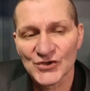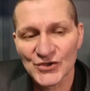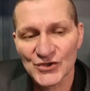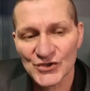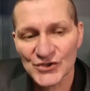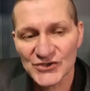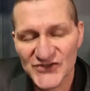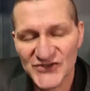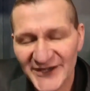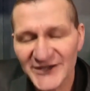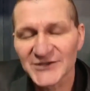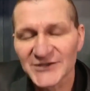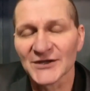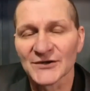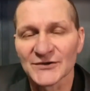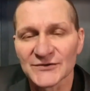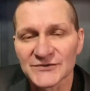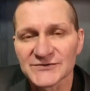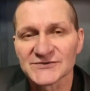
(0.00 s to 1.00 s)
Take
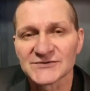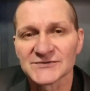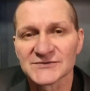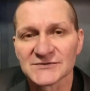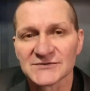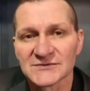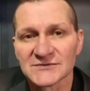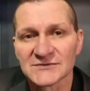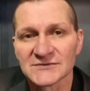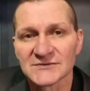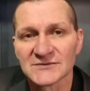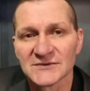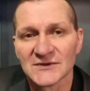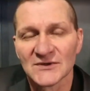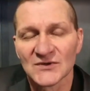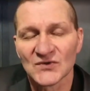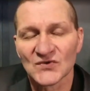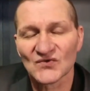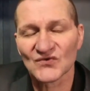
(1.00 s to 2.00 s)
notes.
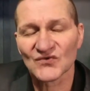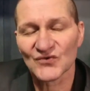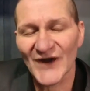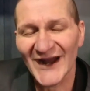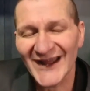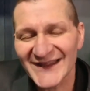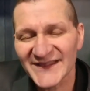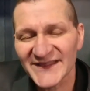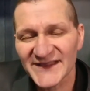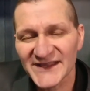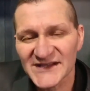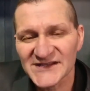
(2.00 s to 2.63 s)
Write these